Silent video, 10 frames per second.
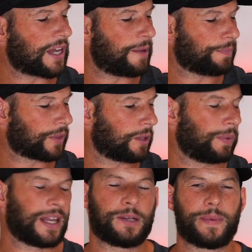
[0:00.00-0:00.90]
up, the
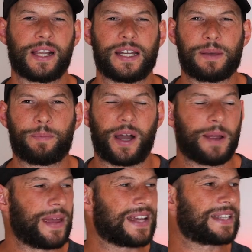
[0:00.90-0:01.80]
Platinum LED
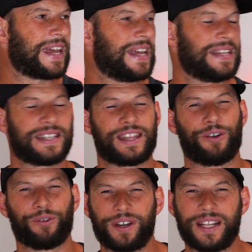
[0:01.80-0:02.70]
Biomax has
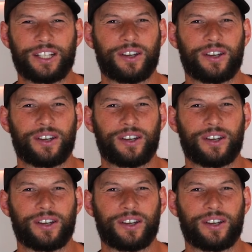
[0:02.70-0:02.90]
their really